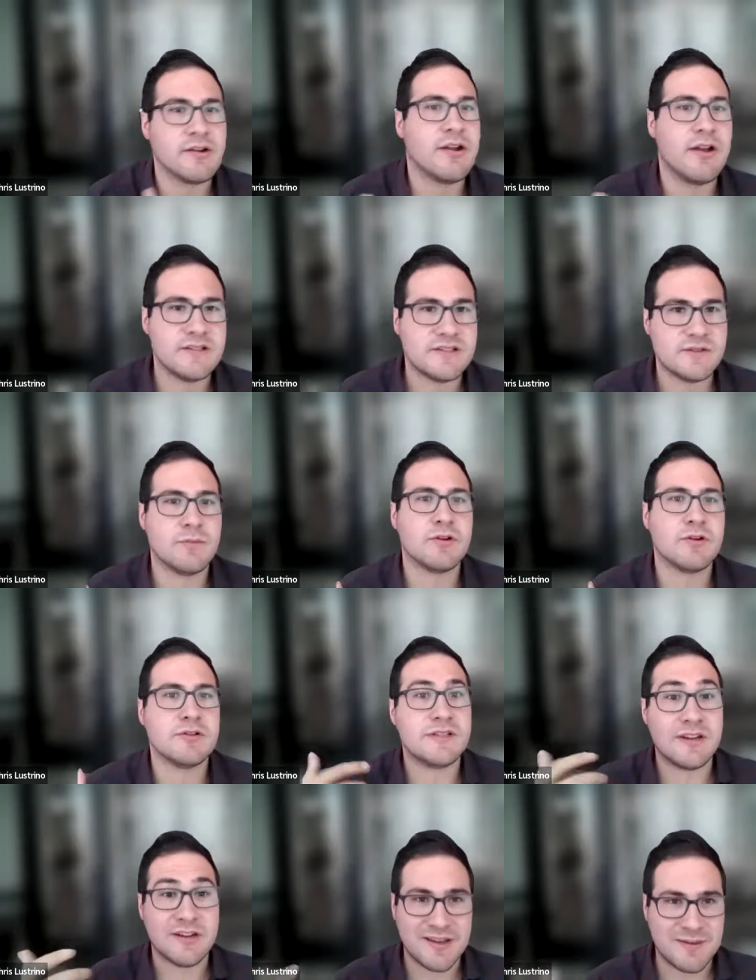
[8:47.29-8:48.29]
our
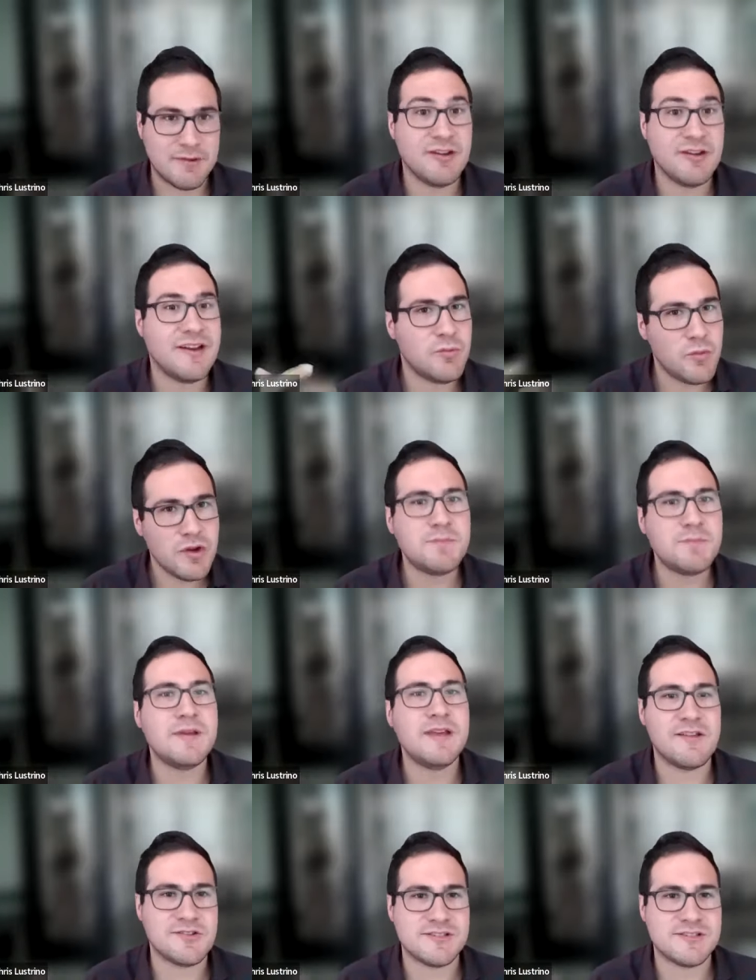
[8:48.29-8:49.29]
customers and our community would
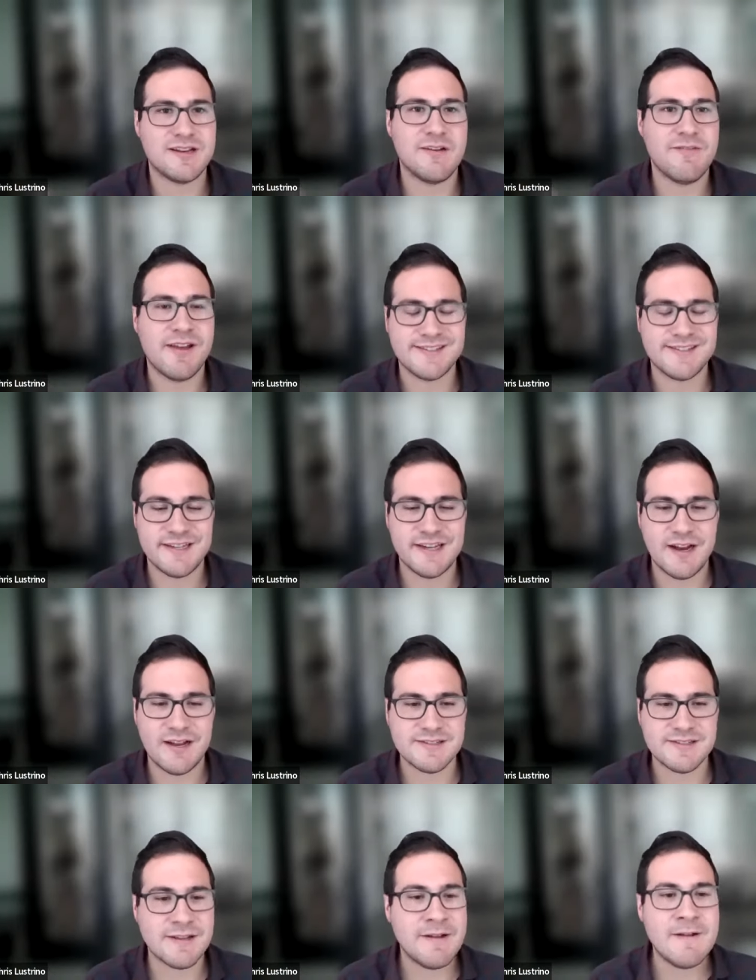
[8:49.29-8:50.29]
be interested in investing in
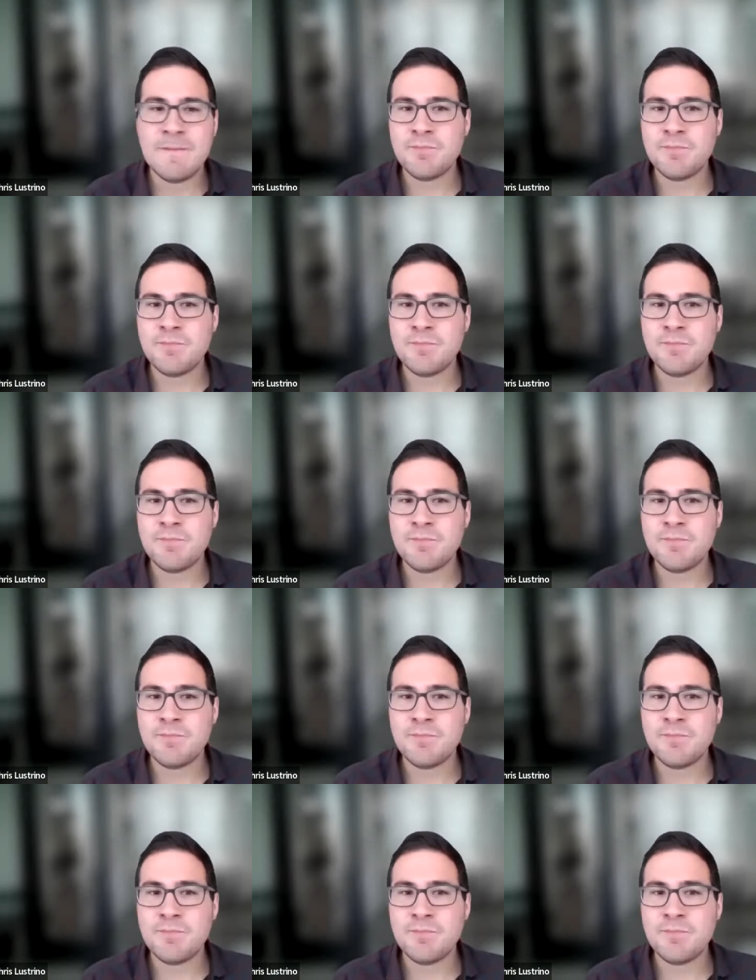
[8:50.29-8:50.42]
us.